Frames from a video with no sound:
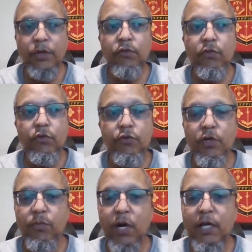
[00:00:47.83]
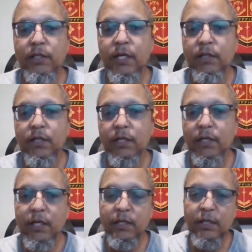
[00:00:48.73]
with the recruiting process,
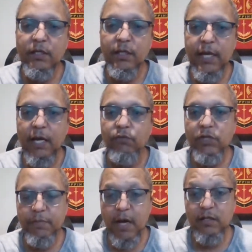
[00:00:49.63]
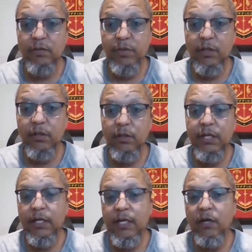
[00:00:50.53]
there's a lot of
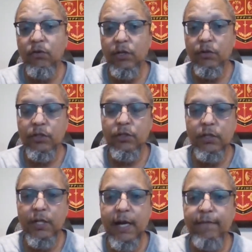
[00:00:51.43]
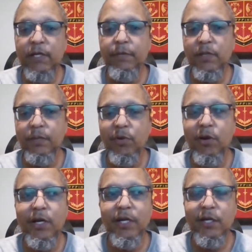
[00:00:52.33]
responsibility, not only on the student athlete, but the
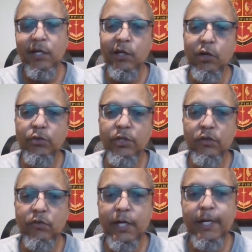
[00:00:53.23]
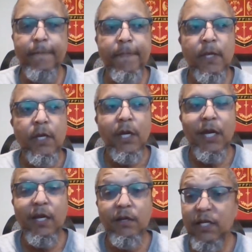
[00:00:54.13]
parent and the coaches, right?
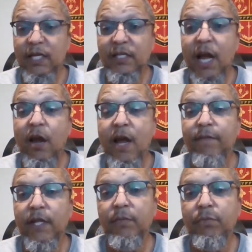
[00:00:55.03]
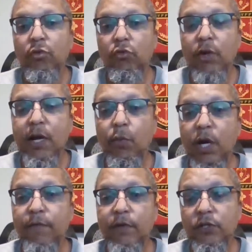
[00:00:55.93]
And the entire athletic
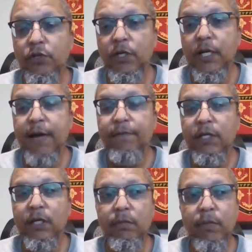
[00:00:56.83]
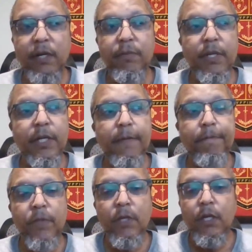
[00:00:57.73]
program, wherever the student athlete may
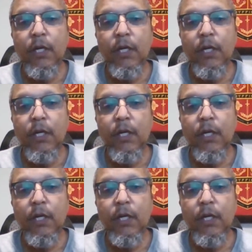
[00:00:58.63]
be.